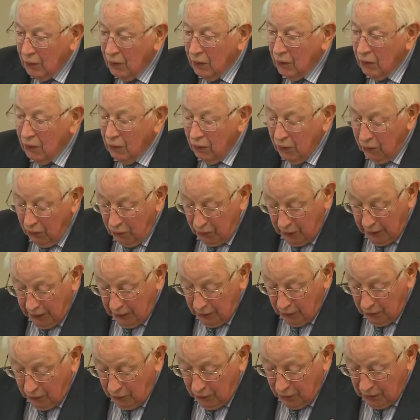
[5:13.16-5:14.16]

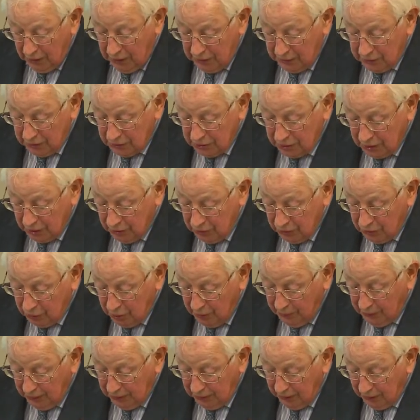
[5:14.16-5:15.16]
Although it has
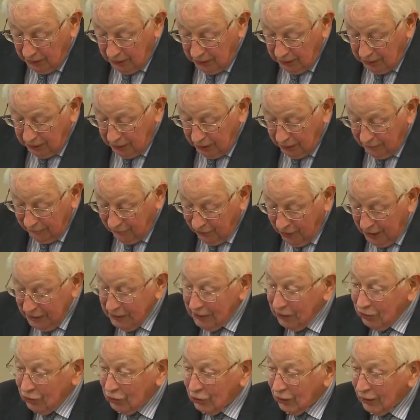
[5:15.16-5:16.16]
contributed little, if
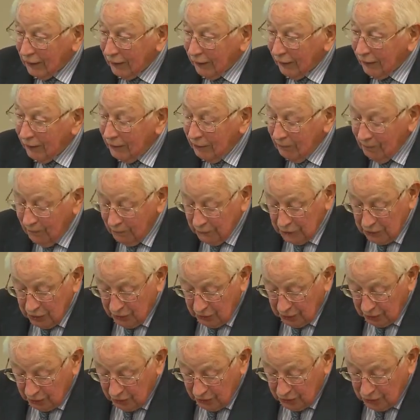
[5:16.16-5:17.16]
anything, to
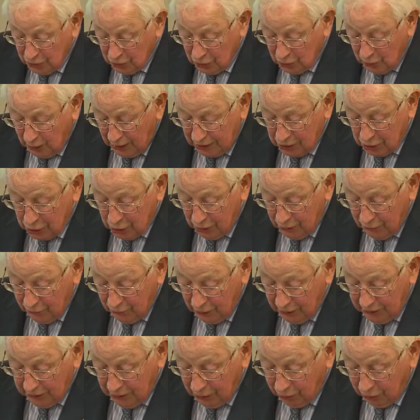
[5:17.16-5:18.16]
the construction of
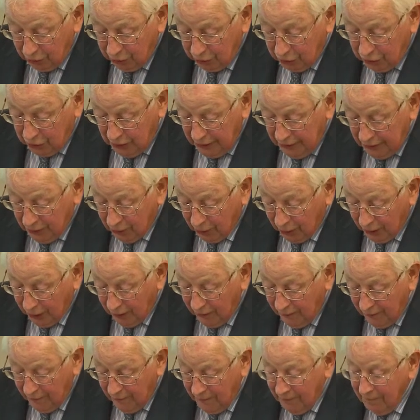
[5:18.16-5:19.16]
legal theory,
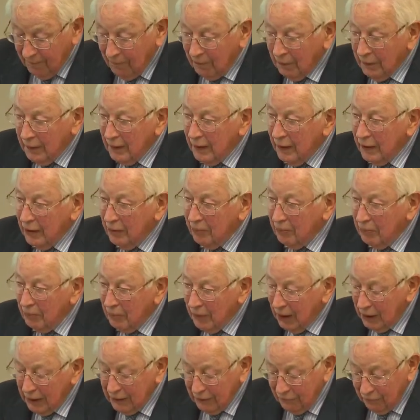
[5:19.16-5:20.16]
it
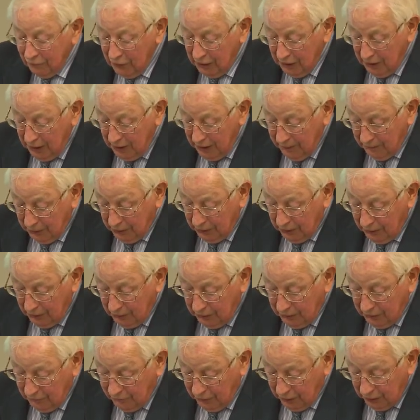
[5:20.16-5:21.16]
may have inhibited
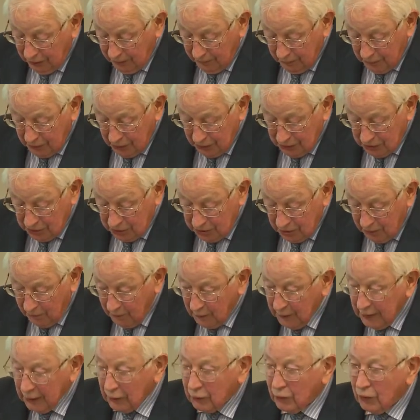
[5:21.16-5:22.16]
developments
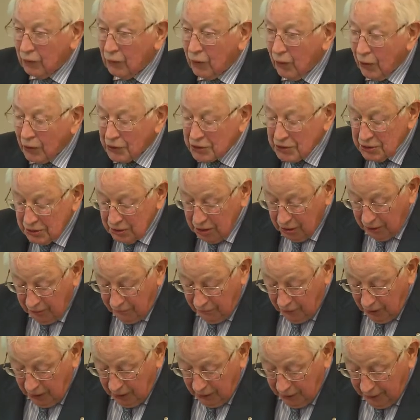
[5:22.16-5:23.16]
that crossed the
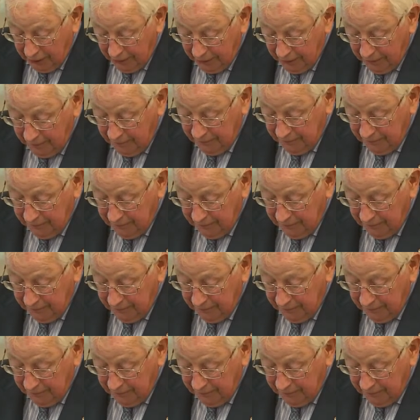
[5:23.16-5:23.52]
divide.